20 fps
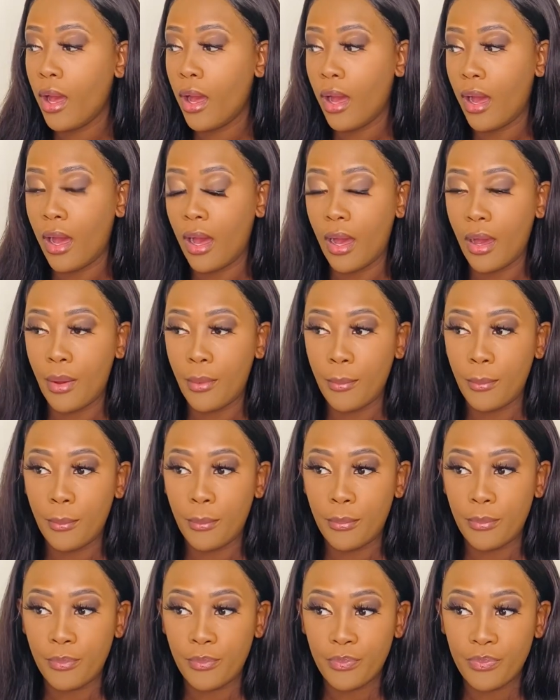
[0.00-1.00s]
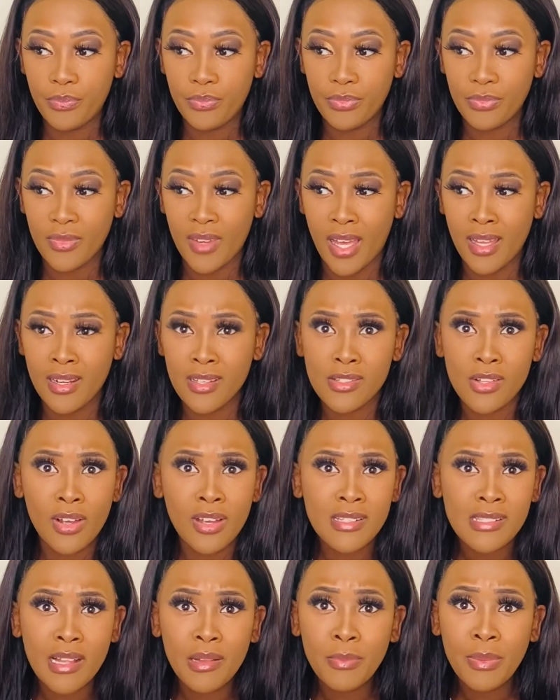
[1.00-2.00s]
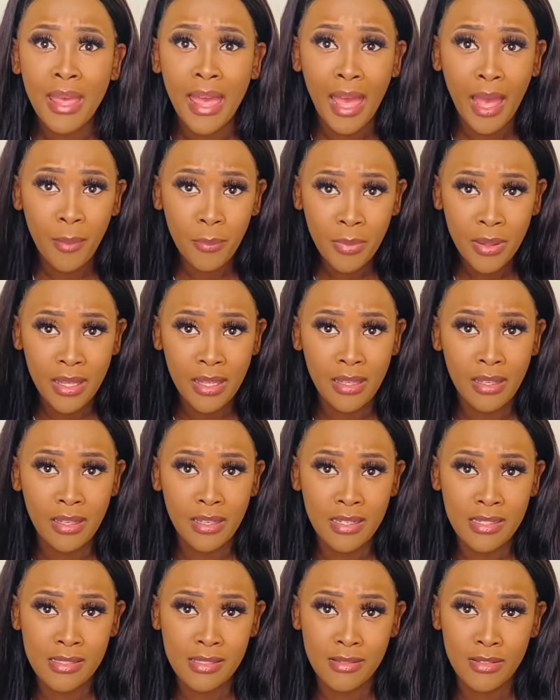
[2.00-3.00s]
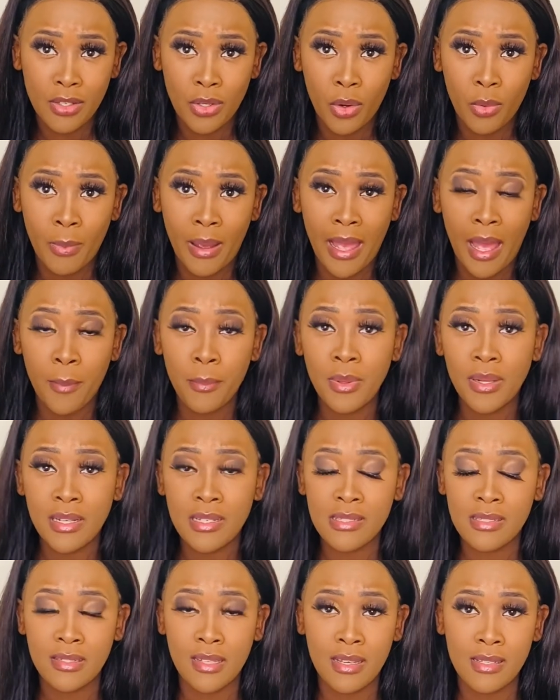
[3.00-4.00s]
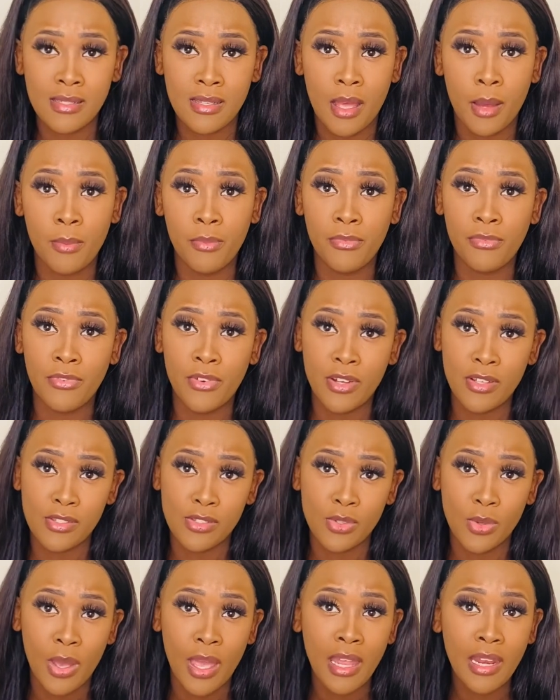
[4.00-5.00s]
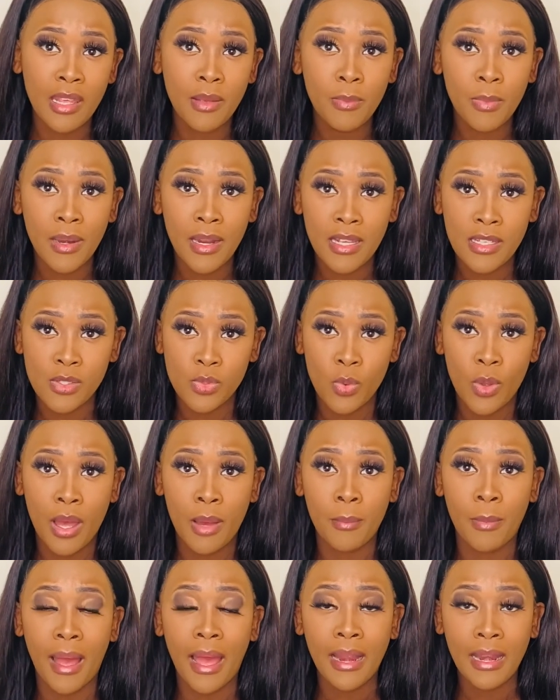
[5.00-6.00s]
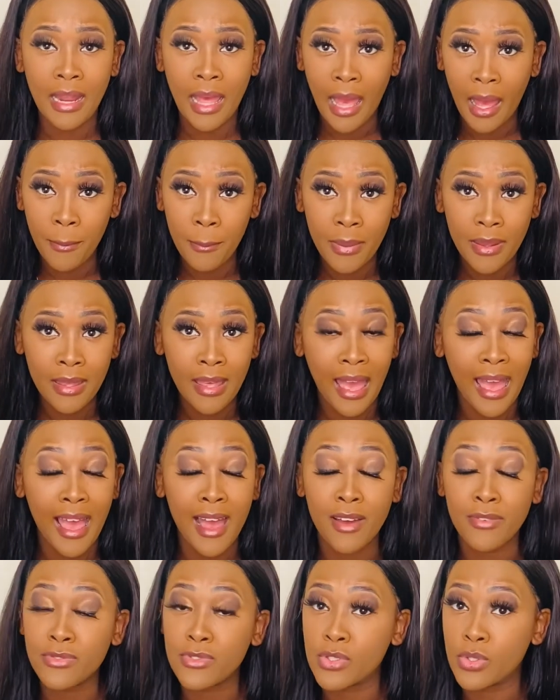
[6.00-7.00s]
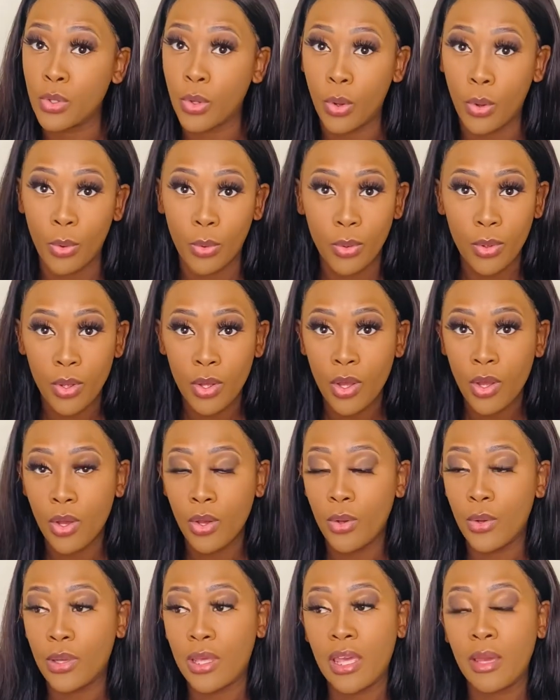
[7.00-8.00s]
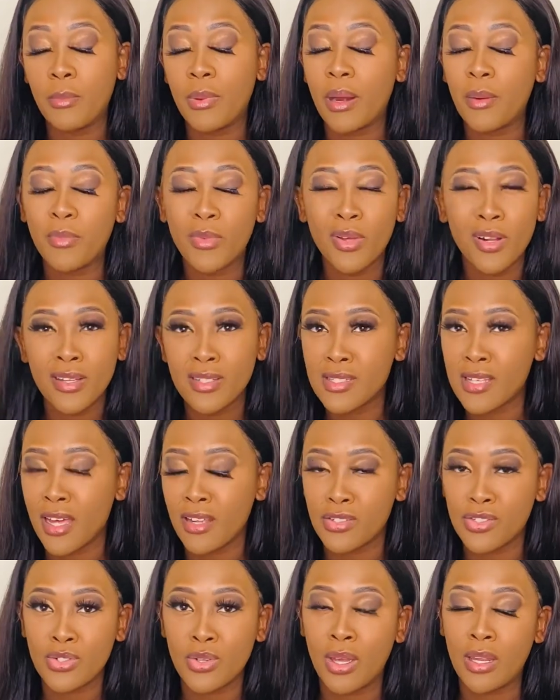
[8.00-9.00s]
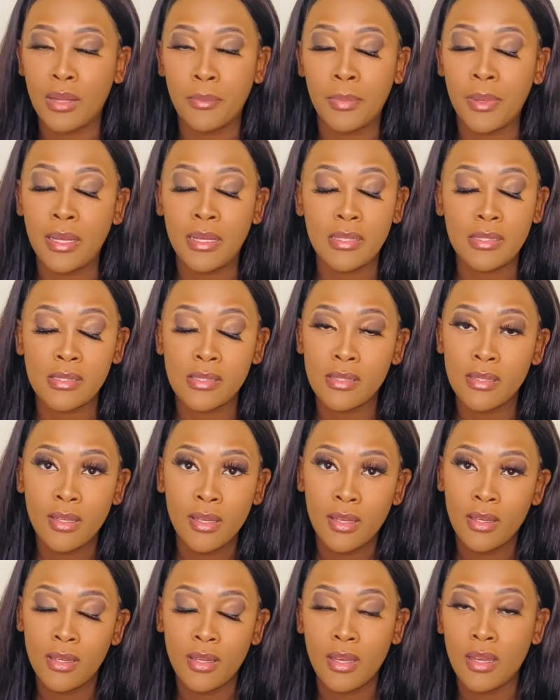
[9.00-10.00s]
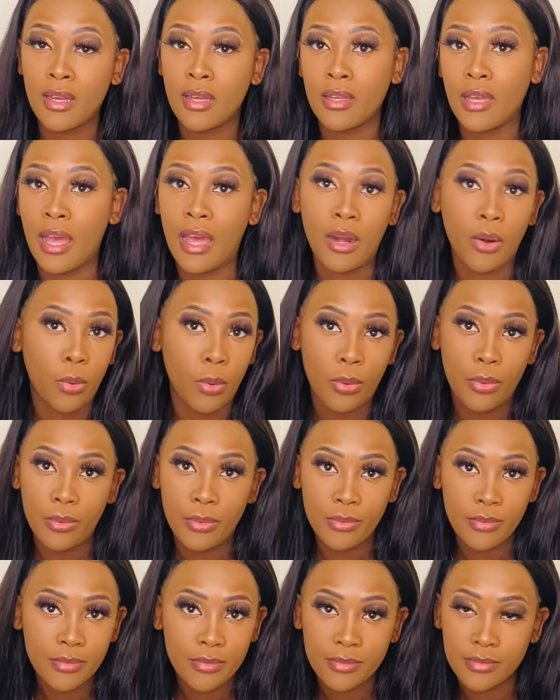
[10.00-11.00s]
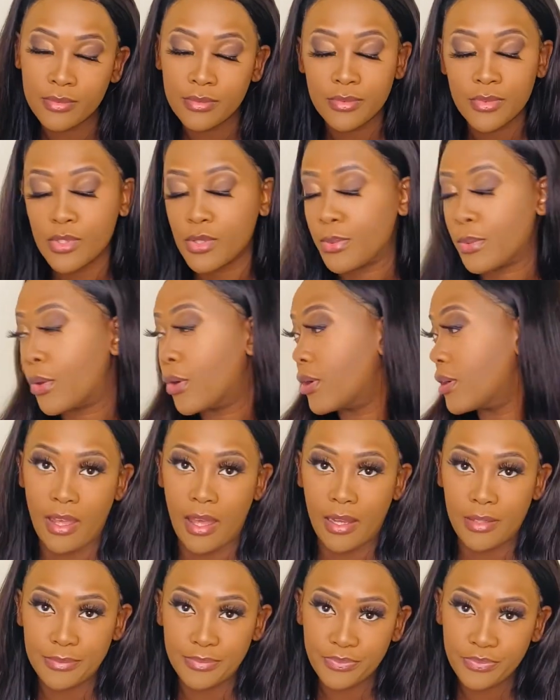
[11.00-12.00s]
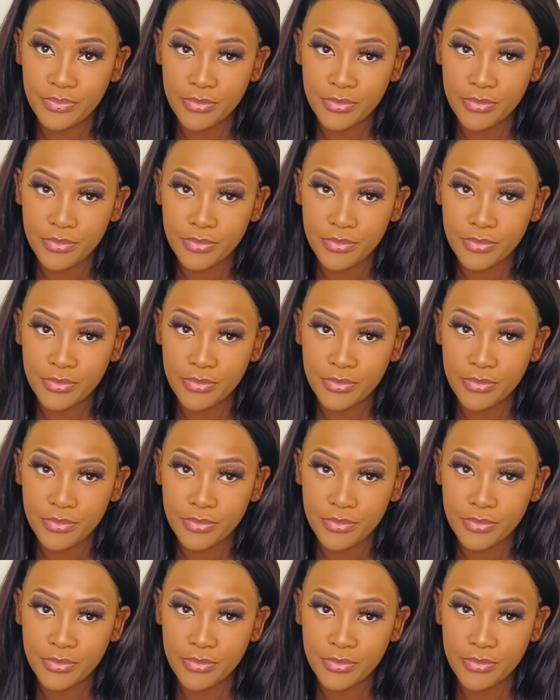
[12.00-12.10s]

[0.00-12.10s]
and as long as I'll be happy, because you know my happiness does come first. So any place where I'm unhappy, I have to go, okay? But I'm not attached to any place at all, to be honest.